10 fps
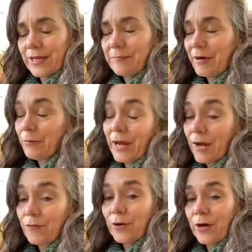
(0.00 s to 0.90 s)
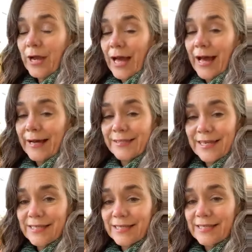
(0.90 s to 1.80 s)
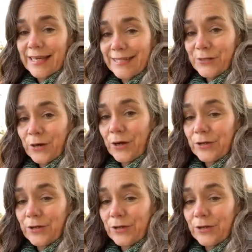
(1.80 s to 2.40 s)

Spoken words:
But wherever testing sites are,